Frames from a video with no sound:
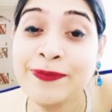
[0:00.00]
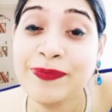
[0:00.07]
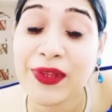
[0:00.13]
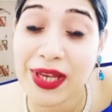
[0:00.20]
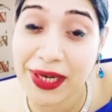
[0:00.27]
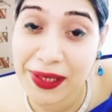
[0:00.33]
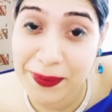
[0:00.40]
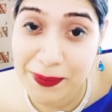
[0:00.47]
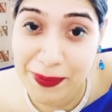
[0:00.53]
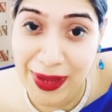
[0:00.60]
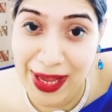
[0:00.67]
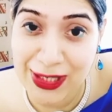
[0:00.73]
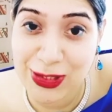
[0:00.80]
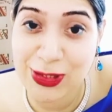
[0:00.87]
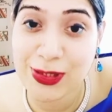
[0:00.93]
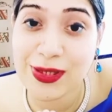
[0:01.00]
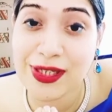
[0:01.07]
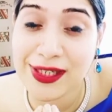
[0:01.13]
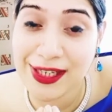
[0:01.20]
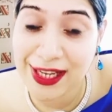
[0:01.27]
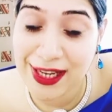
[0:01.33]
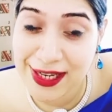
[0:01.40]
in compassion,
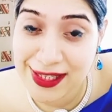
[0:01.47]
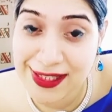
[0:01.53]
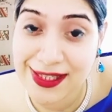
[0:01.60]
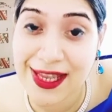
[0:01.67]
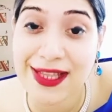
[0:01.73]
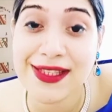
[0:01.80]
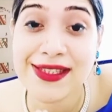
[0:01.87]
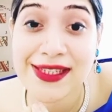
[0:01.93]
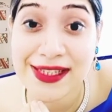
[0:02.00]
in innocence, in